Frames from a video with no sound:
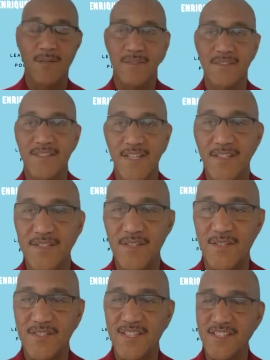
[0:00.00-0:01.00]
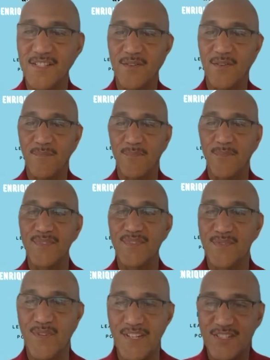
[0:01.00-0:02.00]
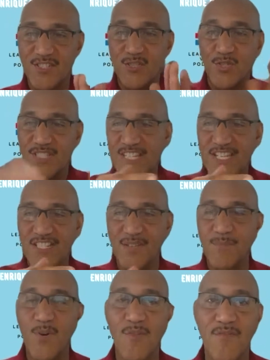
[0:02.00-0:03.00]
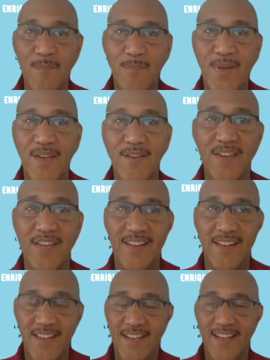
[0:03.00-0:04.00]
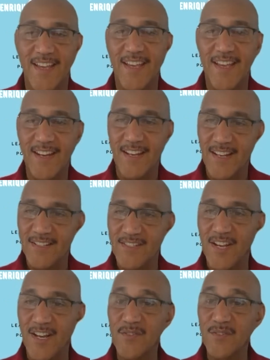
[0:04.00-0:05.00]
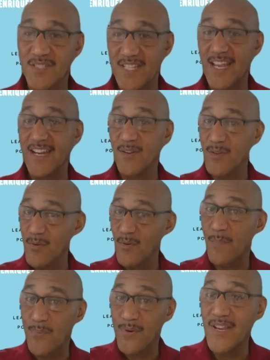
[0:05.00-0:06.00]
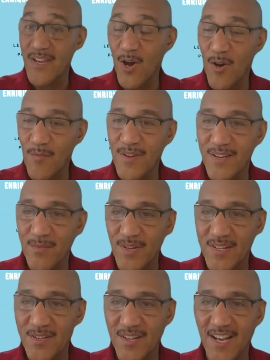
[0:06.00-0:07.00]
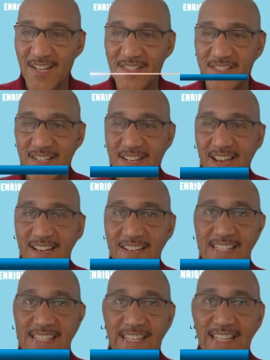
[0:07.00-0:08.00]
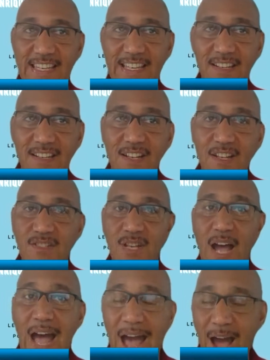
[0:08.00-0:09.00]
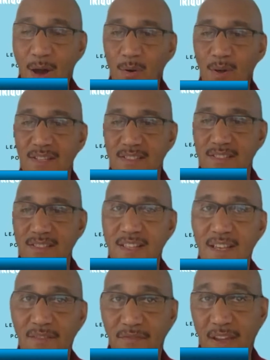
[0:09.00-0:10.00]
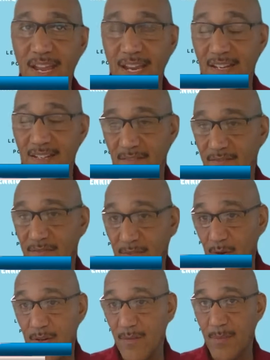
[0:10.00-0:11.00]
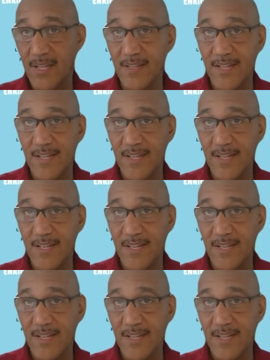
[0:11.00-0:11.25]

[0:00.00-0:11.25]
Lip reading: such a strategic move and pivot, and understanding you were pre-COVID when you launched in 19. So how is FAIN, the Florida Ability